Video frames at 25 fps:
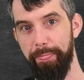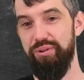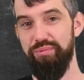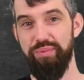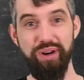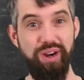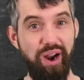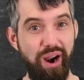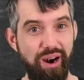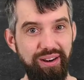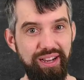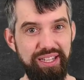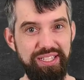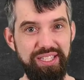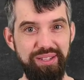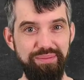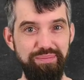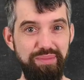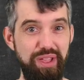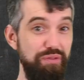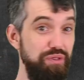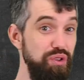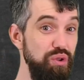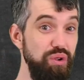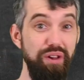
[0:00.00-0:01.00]
Regardless,
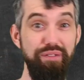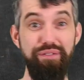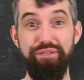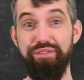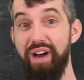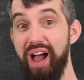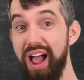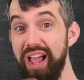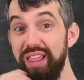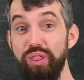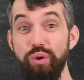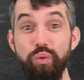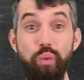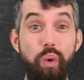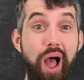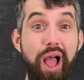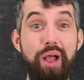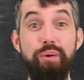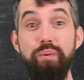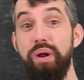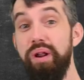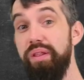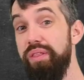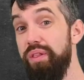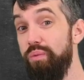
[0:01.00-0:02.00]
if you can find the
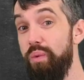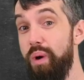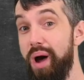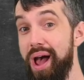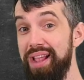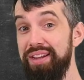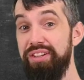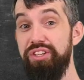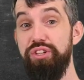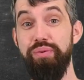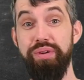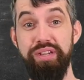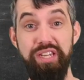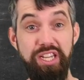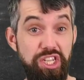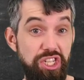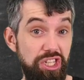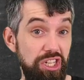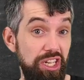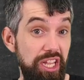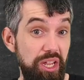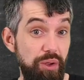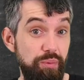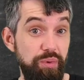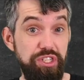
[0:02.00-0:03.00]
y1 and the y2
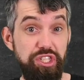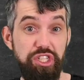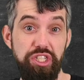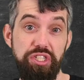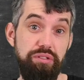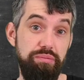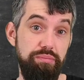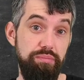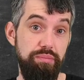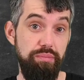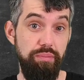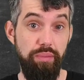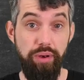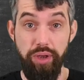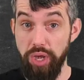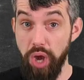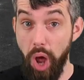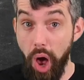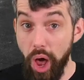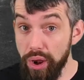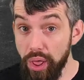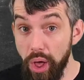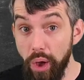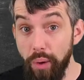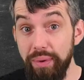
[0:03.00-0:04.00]
initially, which is
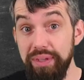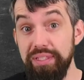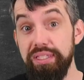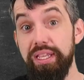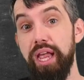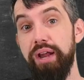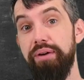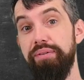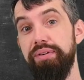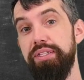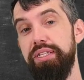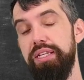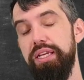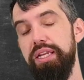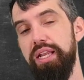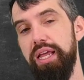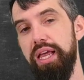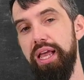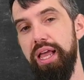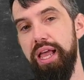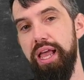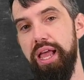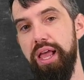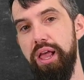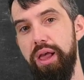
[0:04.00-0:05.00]
not always guaranteed,
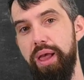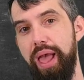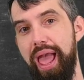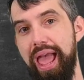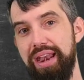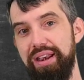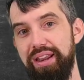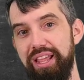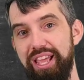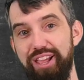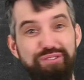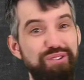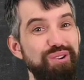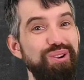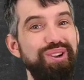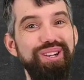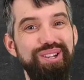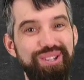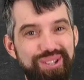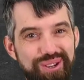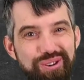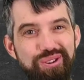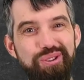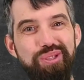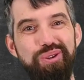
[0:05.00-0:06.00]
and if you can
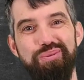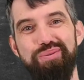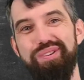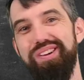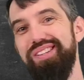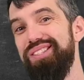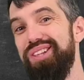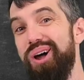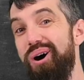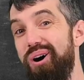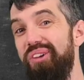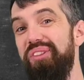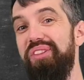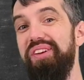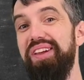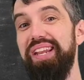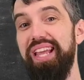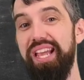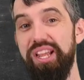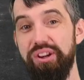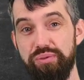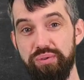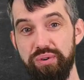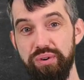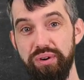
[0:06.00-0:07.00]
do the resulting
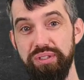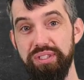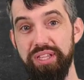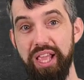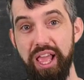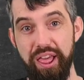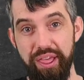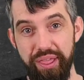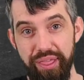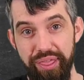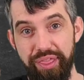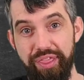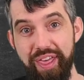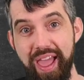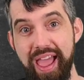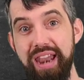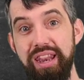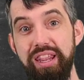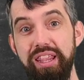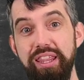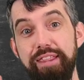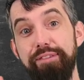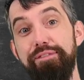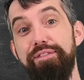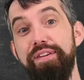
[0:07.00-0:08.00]
integrals,
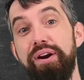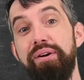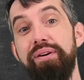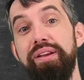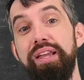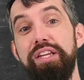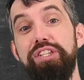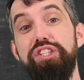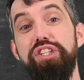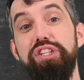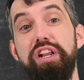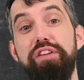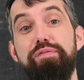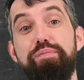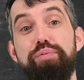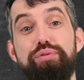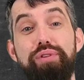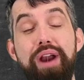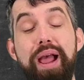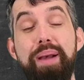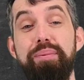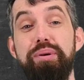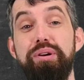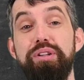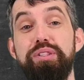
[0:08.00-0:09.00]
then the variation of
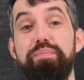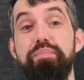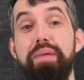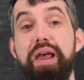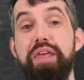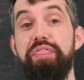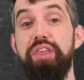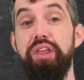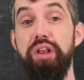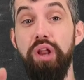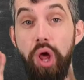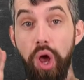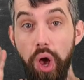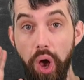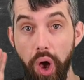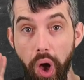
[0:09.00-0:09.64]
parameters method